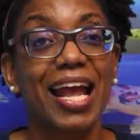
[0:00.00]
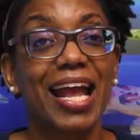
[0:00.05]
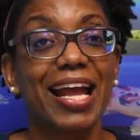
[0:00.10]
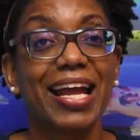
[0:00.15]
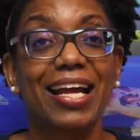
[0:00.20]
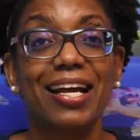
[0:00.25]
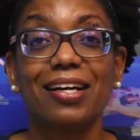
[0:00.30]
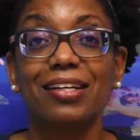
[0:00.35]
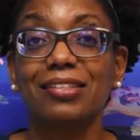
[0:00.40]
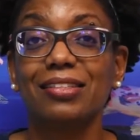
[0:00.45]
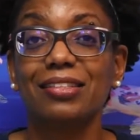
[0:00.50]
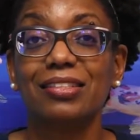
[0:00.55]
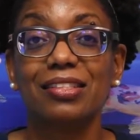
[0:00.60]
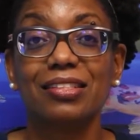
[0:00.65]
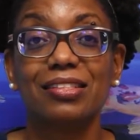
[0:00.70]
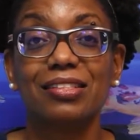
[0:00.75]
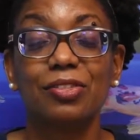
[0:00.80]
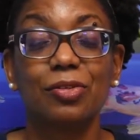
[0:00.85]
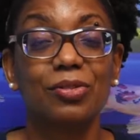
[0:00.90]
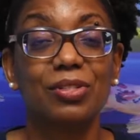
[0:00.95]
and
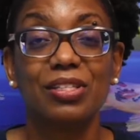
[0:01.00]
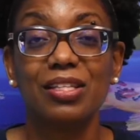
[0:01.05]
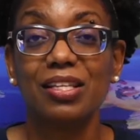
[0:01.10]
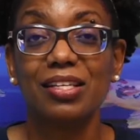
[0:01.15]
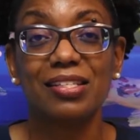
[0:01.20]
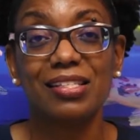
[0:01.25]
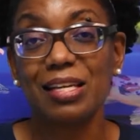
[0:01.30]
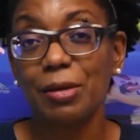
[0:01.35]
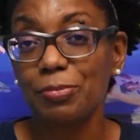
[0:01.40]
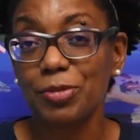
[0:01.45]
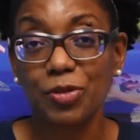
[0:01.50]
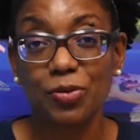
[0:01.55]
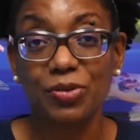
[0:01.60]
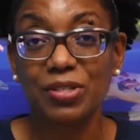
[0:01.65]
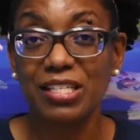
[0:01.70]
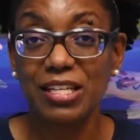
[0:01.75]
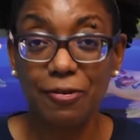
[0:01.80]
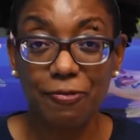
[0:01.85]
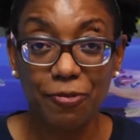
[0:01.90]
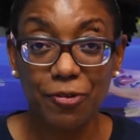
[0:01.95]
so the tips are
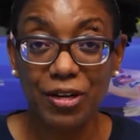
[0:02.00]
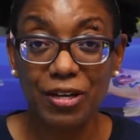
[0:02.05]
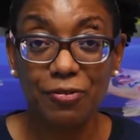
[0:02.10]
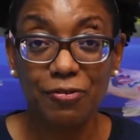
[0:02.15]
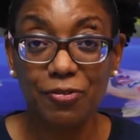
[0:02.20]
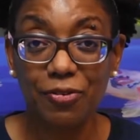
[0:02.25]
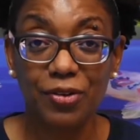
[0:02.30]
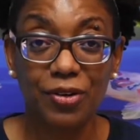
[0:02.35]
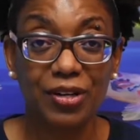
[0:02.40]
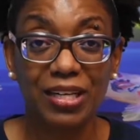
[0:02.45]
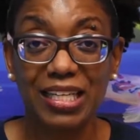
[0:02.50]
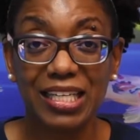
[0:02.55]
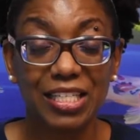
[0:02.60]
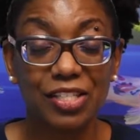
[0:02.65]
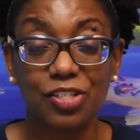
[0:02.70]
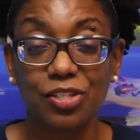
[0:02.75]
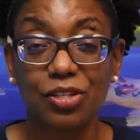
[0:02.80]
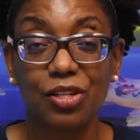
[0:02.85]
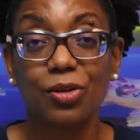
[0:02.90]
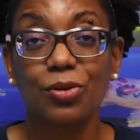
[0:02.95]
different for
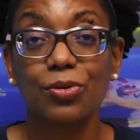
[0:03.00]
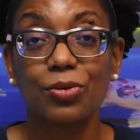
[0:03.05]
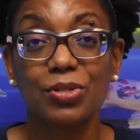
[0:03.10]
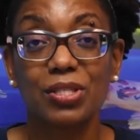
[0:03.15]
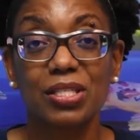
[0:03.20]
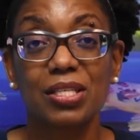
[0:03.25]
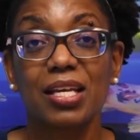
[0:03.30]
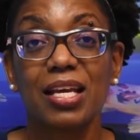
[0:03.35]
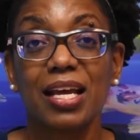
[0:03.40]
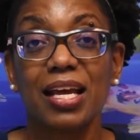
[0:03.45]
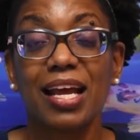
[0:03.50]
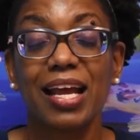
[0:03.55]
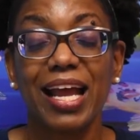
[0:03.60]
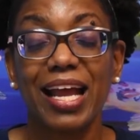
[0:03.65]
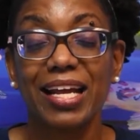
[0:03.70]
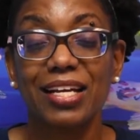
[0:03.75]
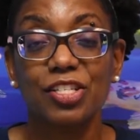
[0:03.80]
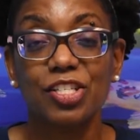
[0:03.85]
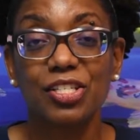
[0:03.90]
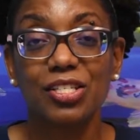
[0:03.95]
each of those
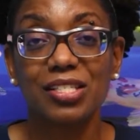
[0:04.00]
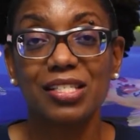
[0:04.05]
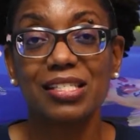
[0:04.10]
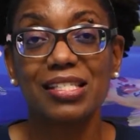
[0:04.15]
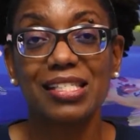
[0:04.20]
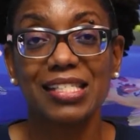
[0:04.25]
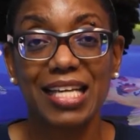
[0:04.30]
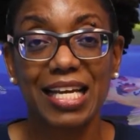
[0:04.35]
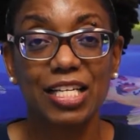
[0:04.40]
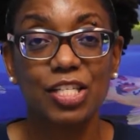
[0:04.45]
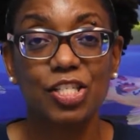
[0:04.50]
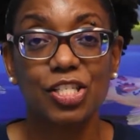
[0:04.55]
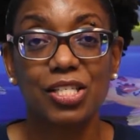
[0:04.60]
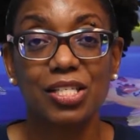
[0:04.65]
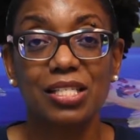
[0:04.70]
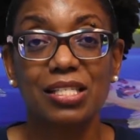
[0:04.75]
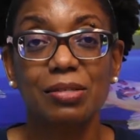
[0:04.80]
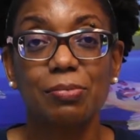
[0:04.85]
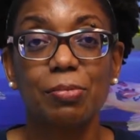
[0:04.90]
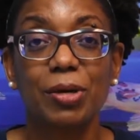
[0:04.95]
ages and
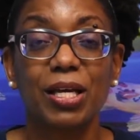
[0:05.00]
stages,